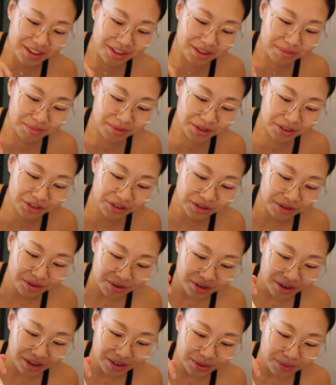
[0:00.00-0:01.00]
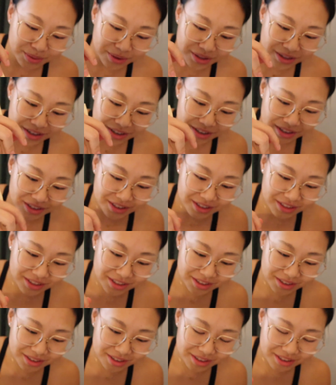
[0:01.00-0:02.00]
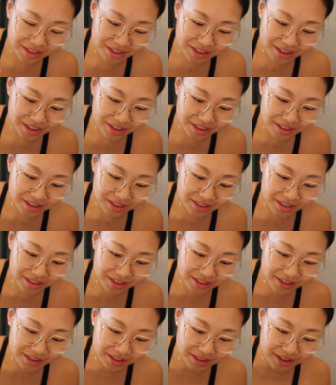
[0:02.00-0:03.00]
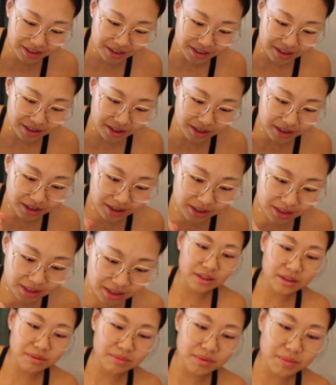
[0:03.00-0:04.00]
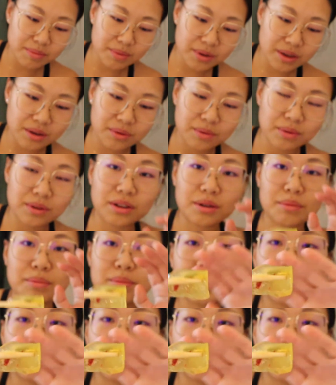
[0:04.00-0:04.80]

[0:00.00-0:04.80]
Let me show you guys what this thing is. Let me pick one up